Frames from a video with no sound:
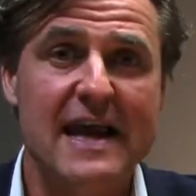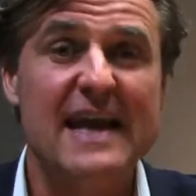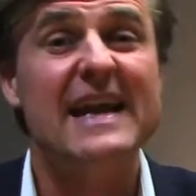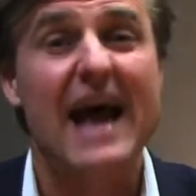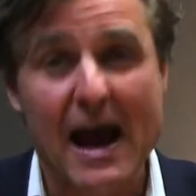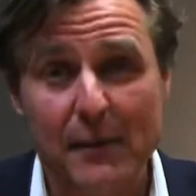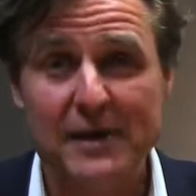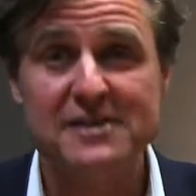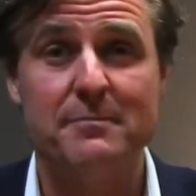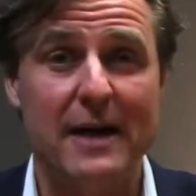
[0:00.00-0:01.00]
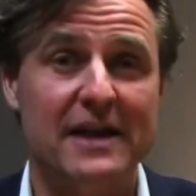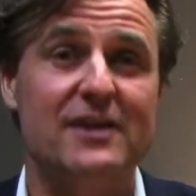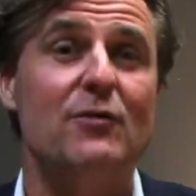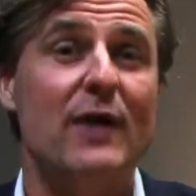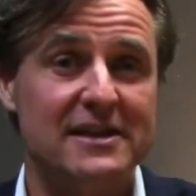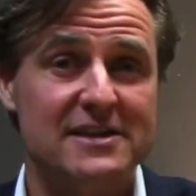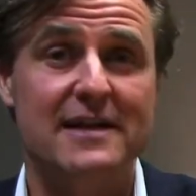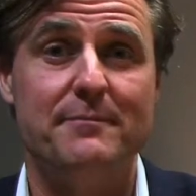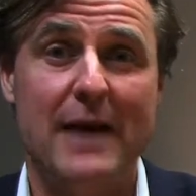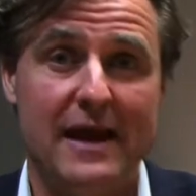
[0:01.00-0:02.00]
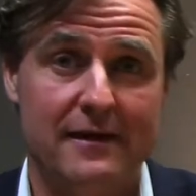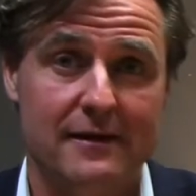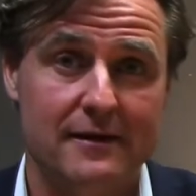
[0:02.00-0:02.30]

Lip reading: in how much money you actually make.